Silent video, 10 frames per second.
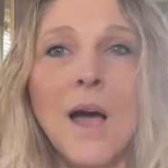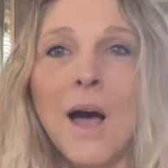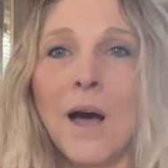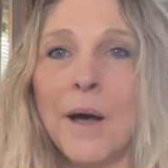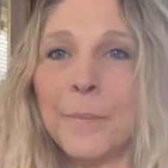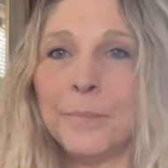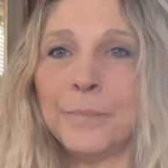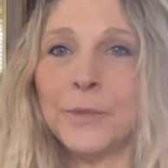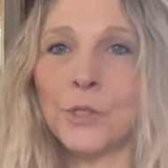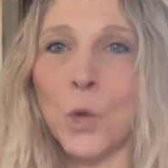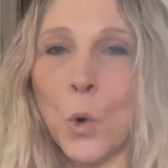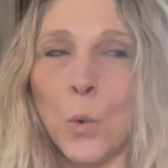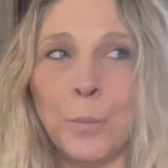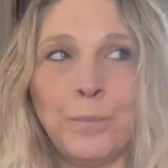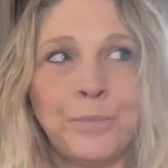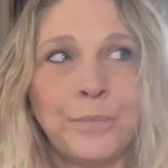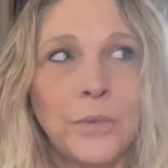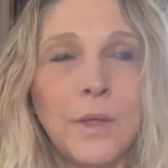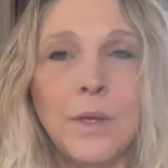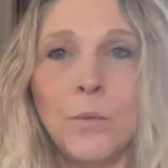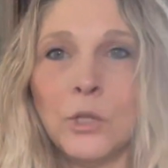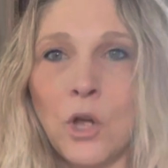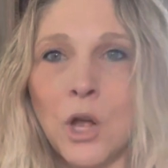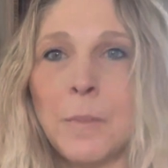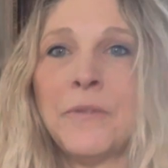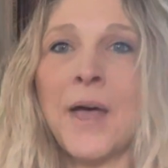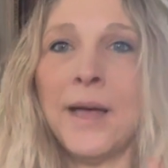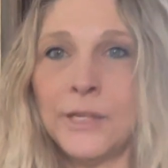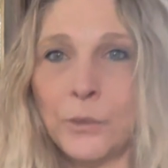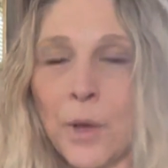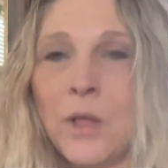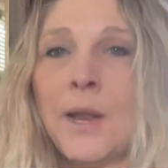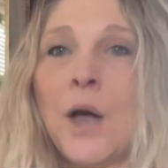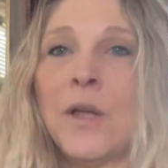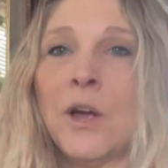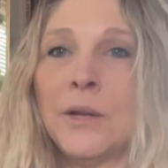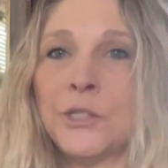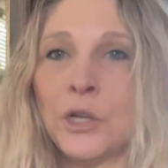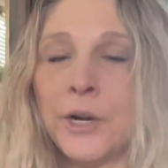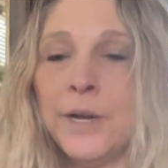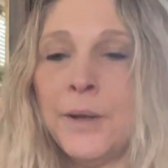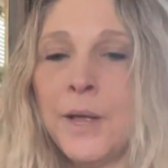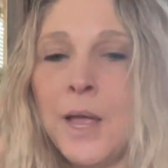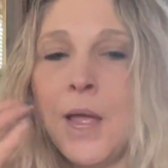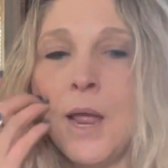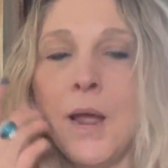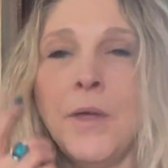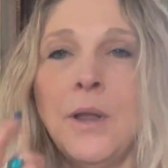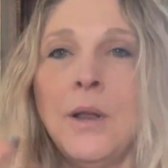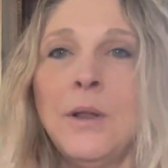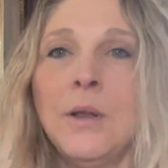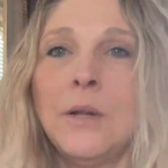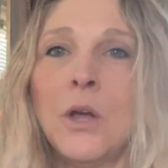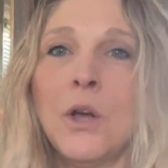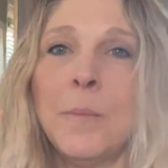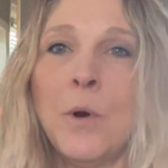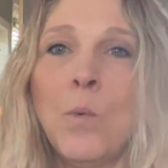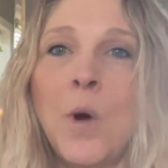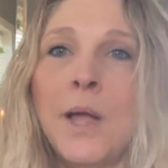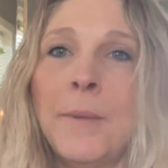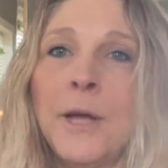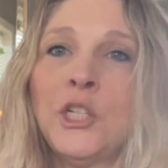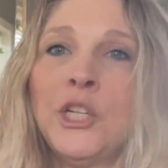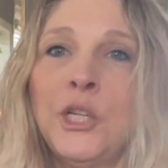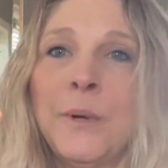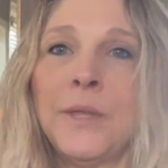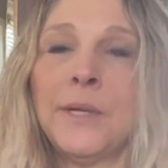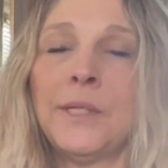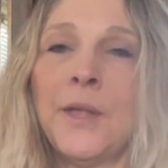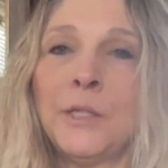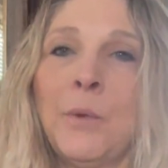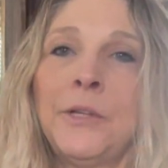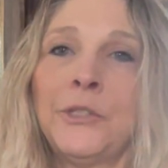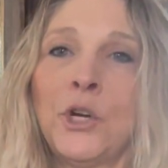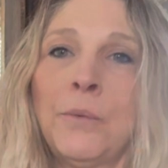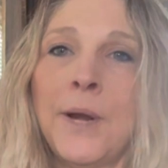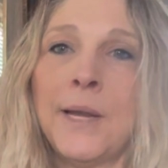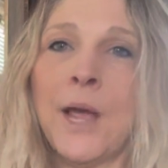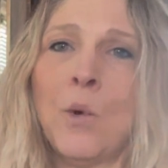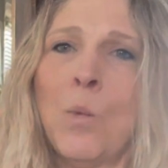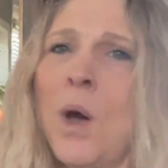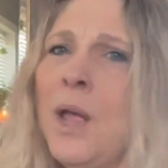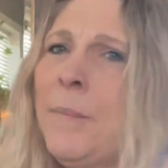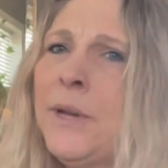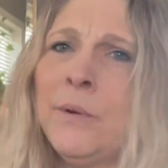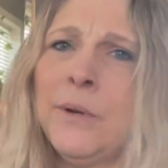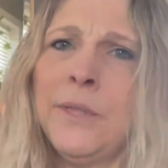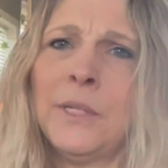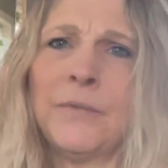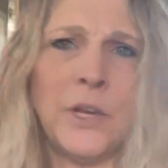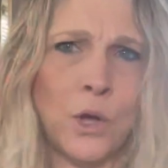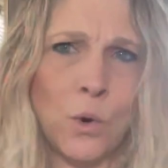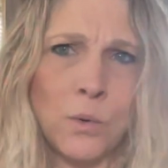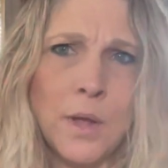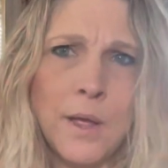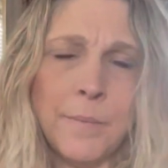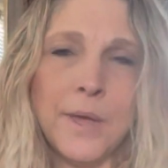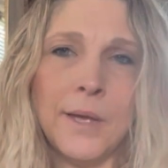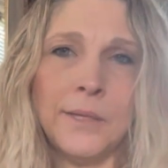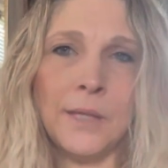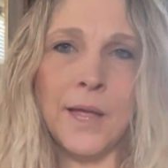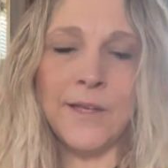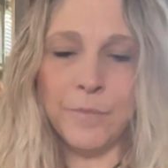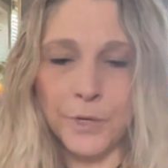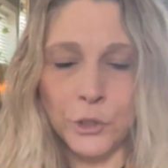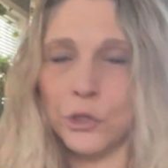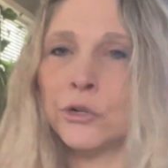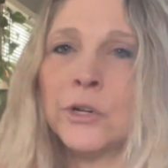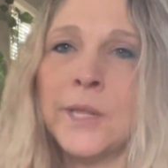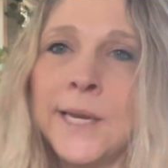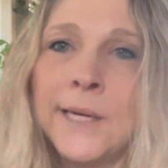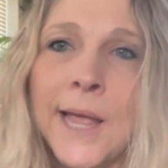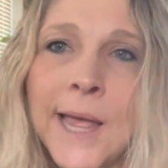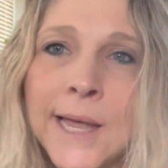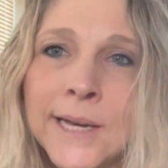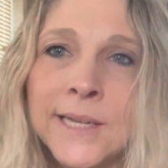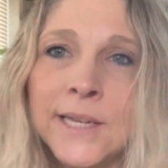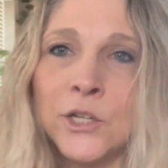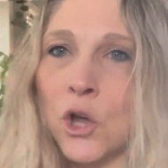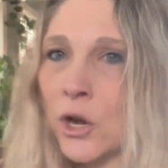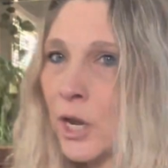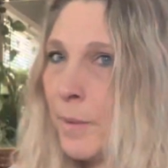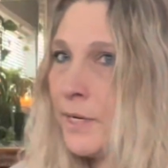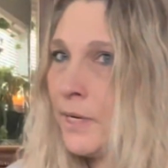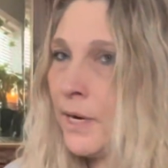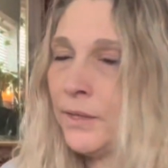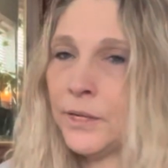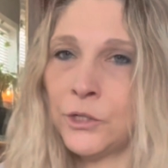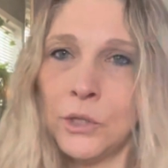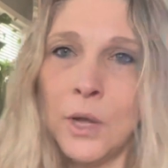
Um, so we'll talk about that as well and how I got started. And then talk about why I'm actually doing this. And that's why I'll start right now. Why am I doing this video? Because I have been journaling and documenting this